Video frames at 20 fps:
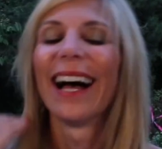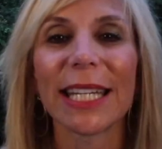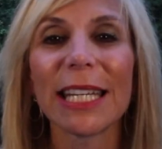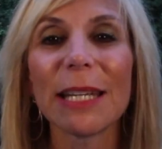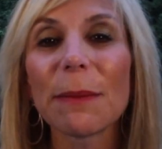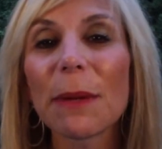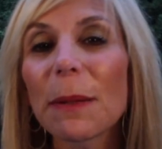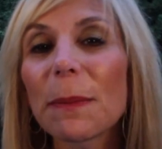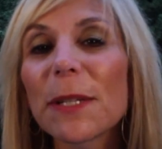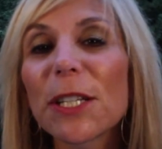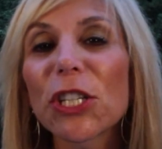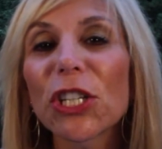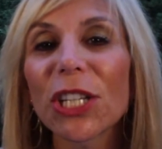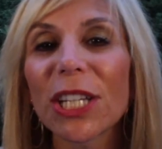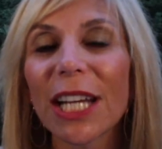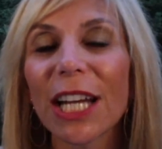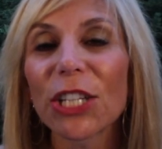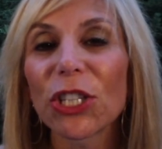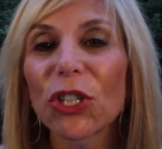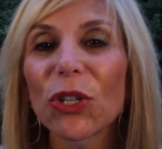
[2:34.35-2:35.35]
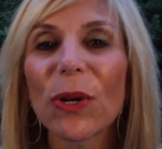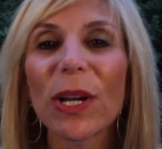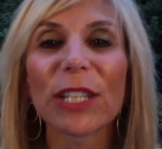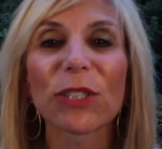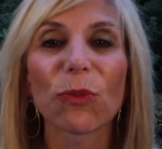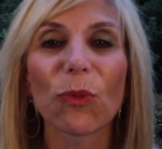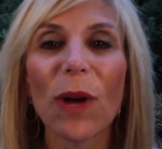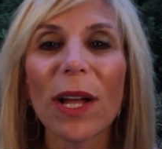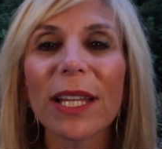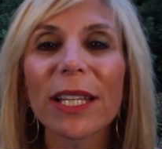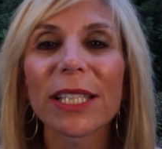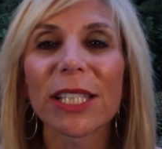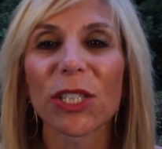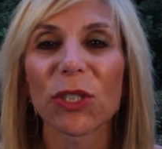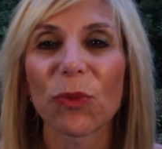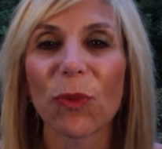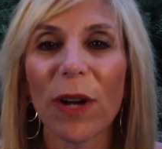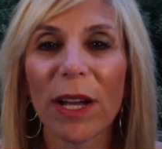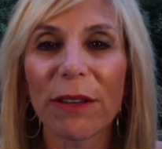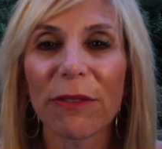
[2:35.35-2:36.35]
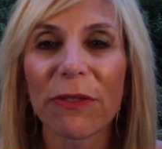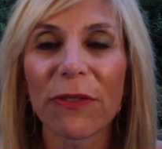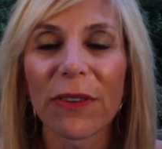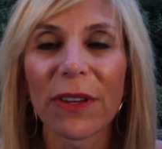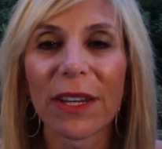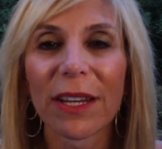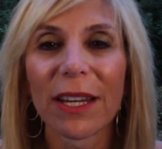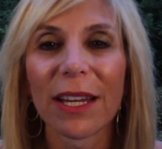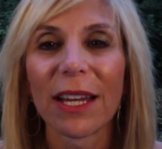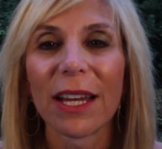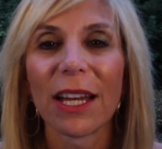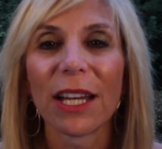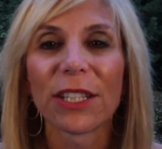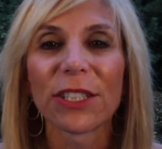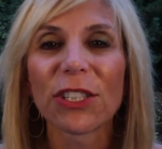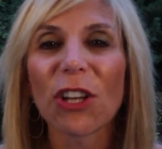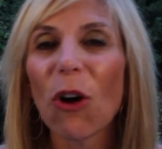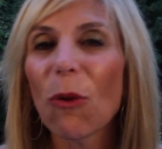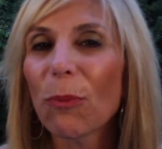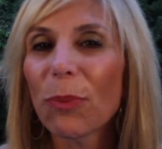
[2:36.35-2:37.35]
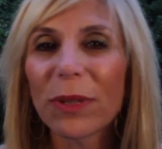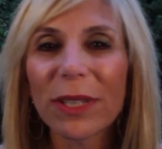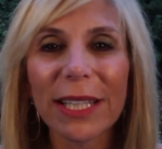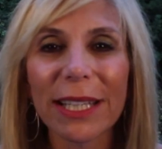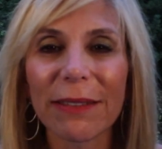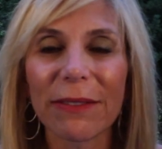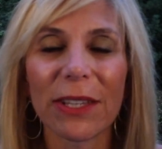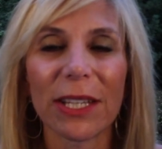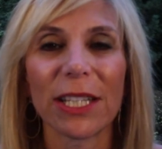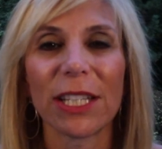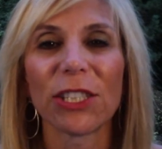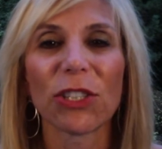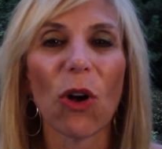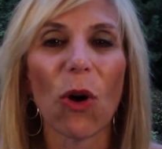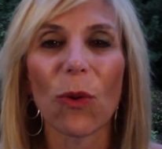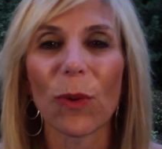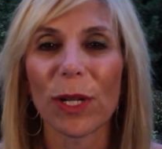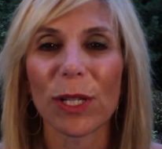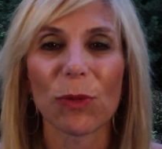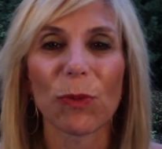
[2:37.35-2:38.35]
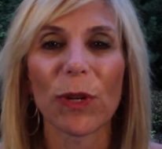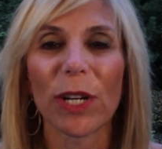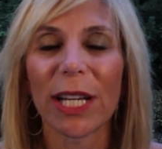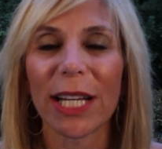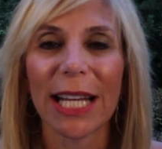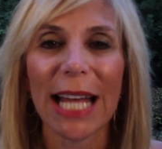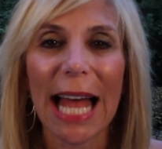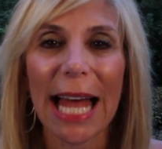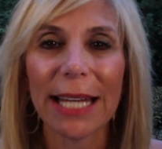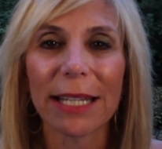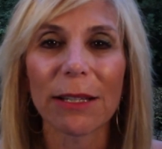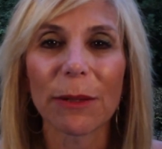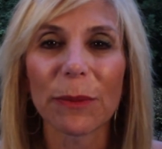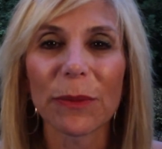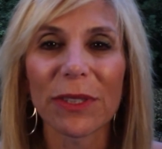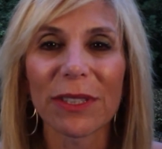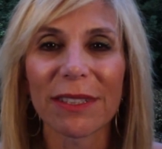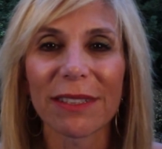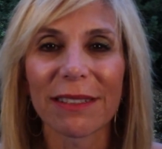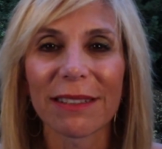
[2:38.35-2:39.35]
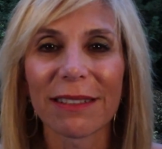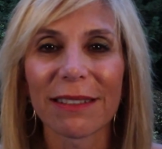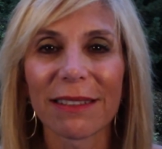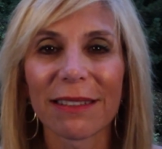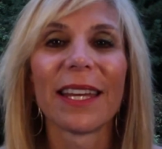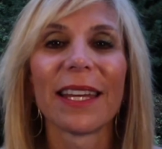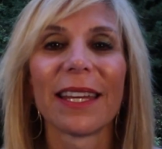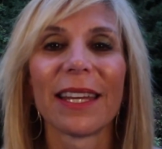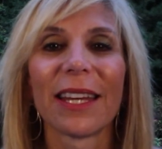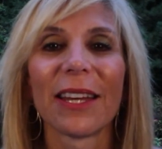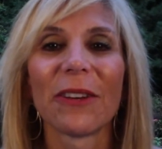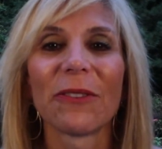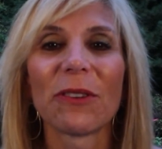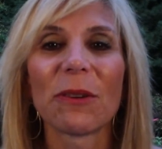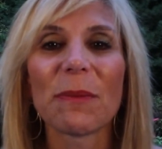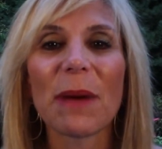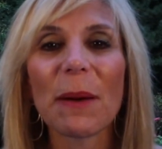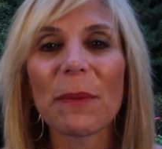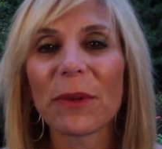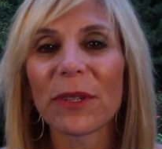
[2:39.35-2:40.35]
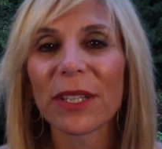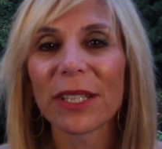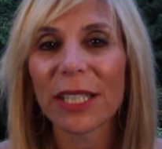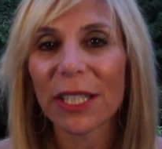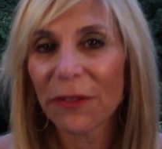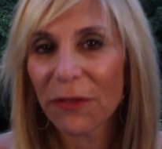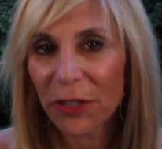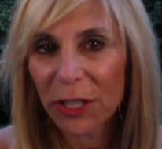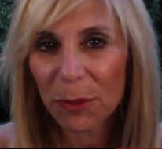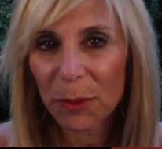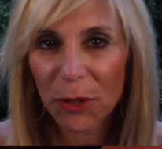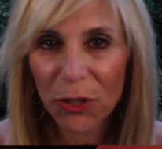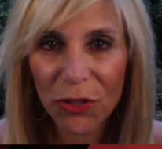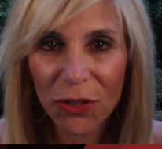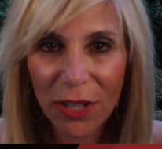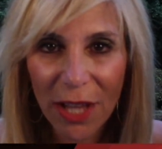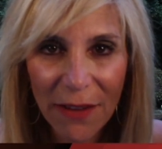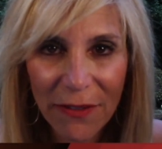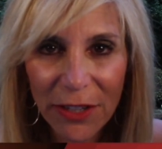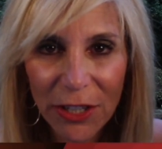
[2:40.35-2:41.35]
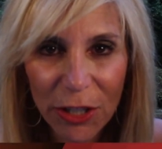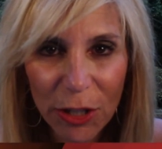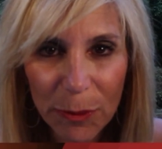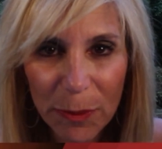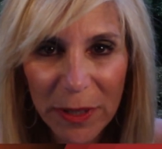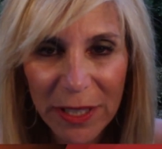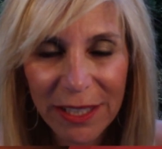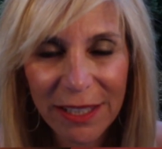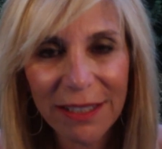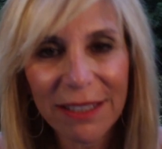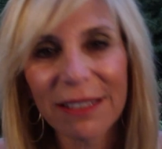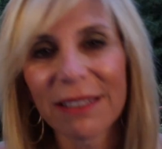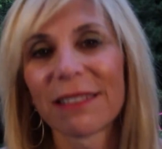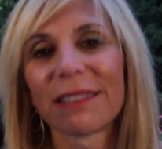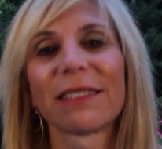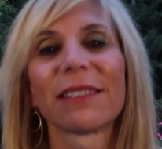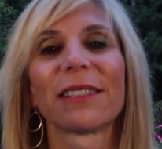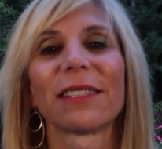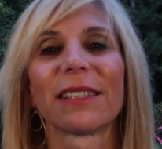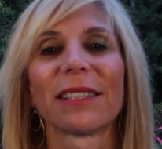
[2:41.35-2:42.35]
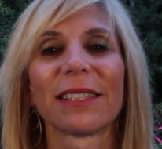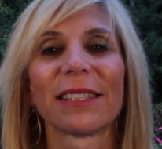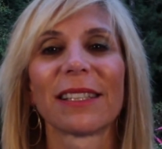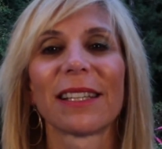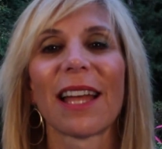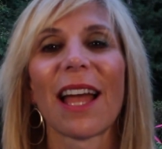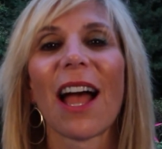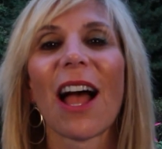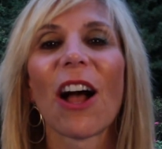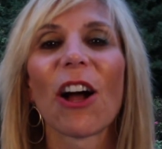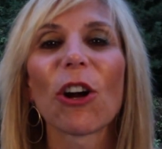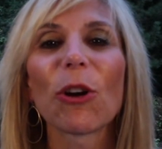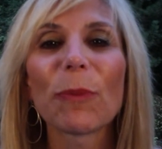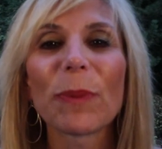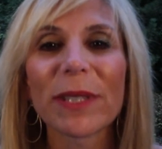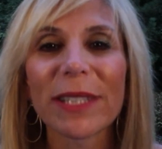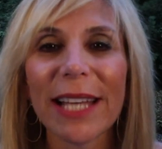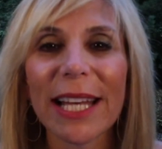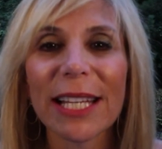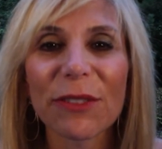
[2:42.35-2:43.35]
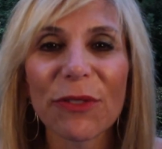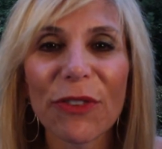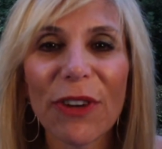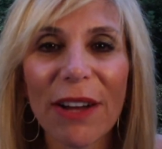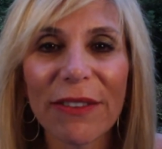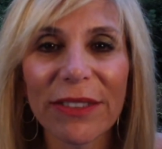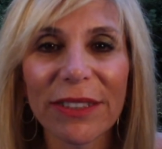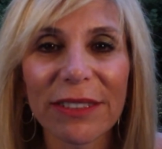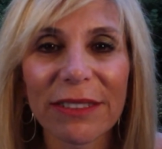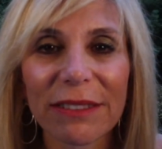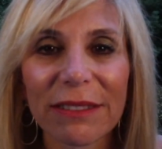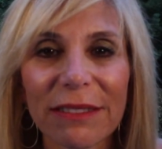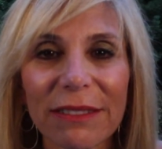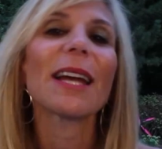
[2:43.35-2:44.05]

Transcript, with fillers: He may be cheating on you as well as his wife. Don't believe that he's always wearing condoms. Remember the difference between love and herpes? Herpes lasts forever.